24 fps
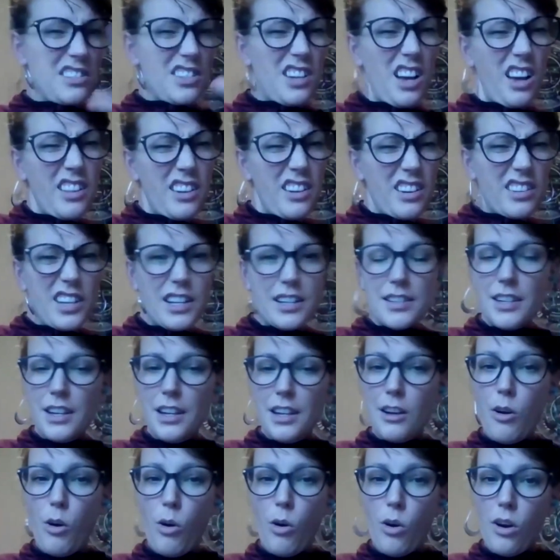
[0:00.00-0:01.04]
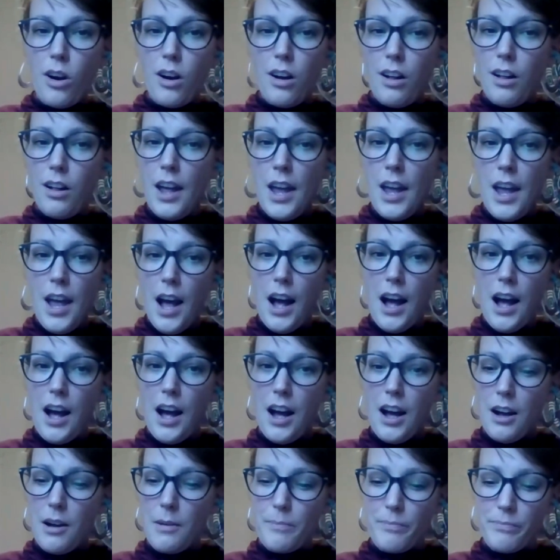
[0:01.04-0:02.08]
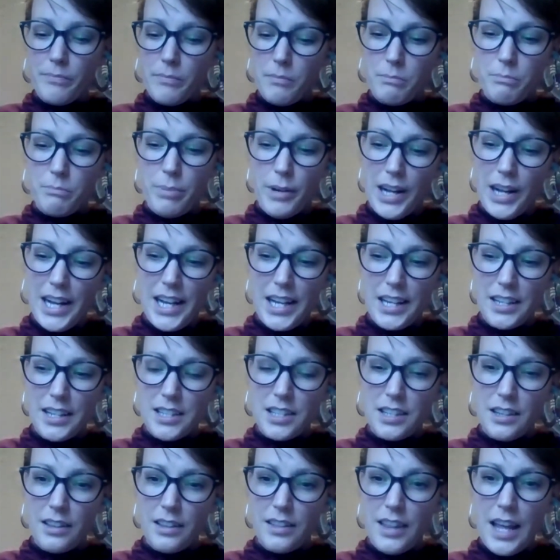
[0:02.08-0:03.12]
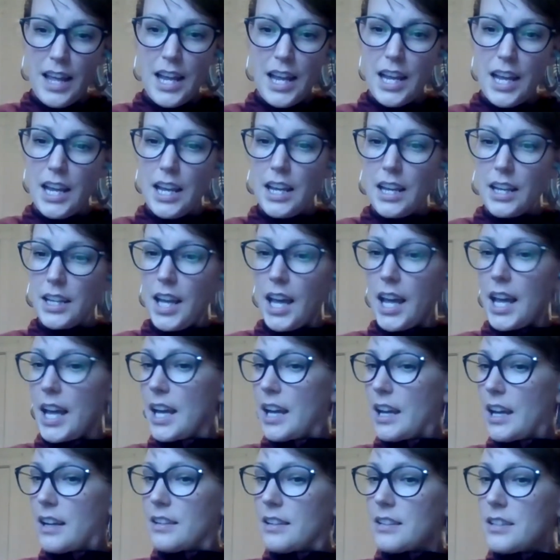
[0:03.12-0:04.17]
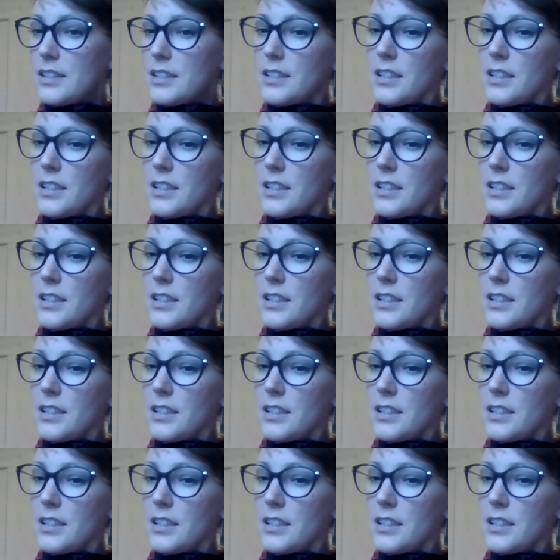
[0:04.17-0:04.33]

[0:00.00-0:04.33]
there's other things that eat coral, but they can't